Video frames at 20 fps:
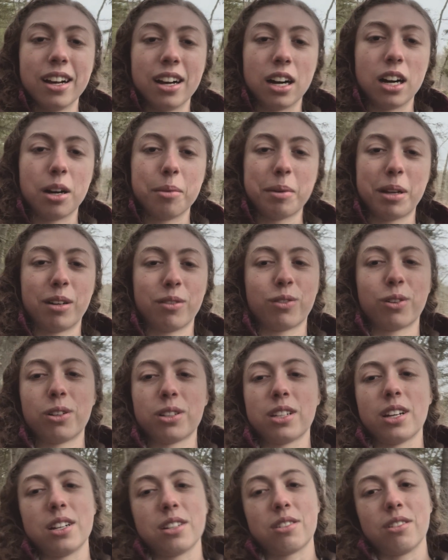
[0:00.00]
Um, and of
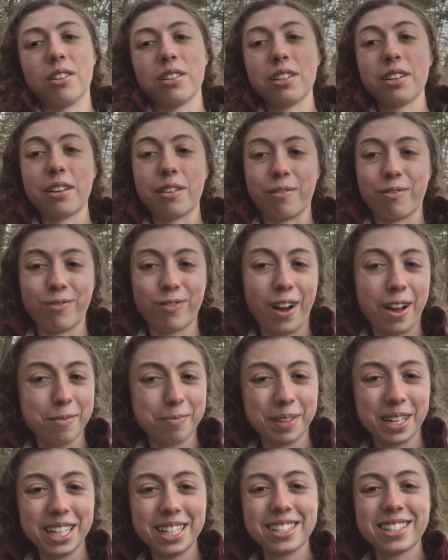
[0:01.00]
course I installed it in five
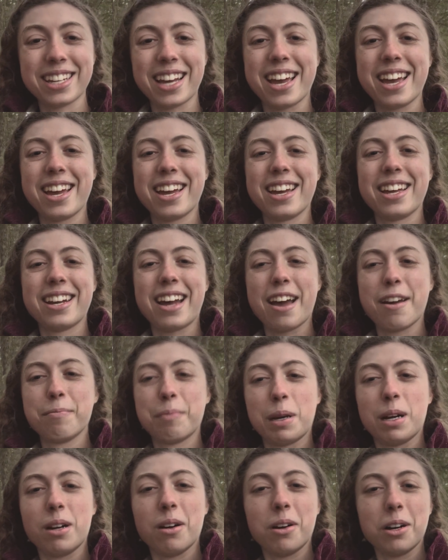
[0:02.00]
minutes and I've
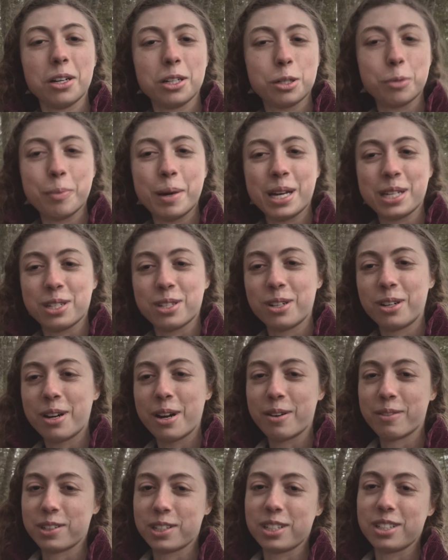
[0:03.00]
been an Arch master
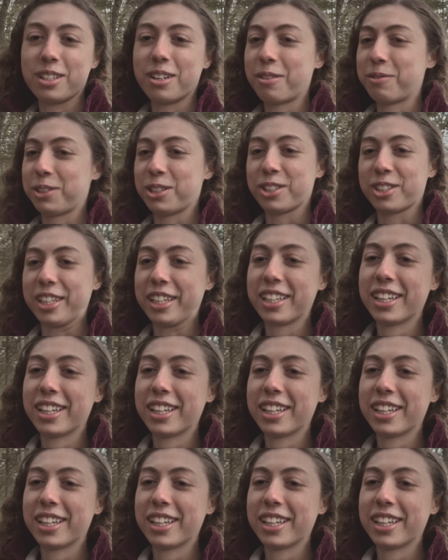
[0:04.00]
ever since. No, I'm joking.